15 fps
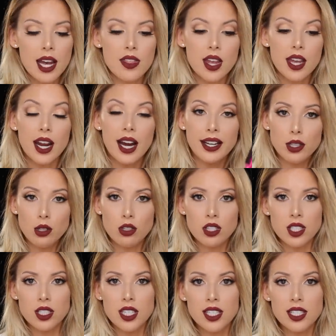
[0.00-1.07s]
And then I use
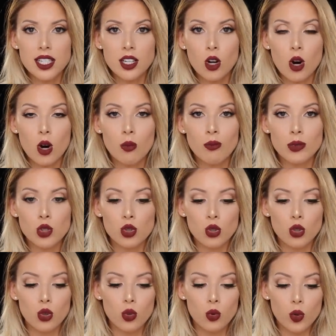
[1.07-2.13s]
a teasing comb
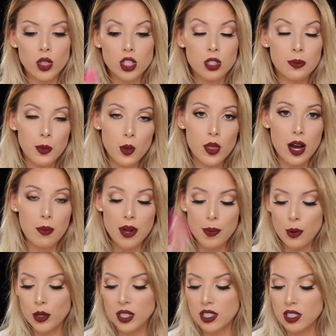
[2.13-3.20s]
to smooth out my
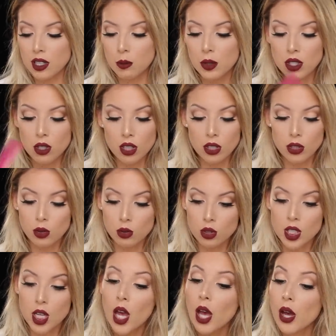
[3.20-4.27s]
ponytail, but you can
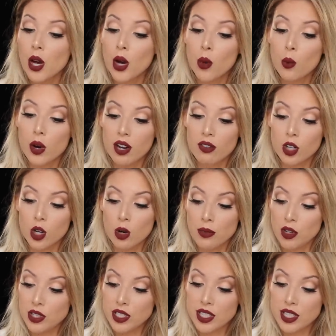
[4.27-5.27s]
use whatever comb you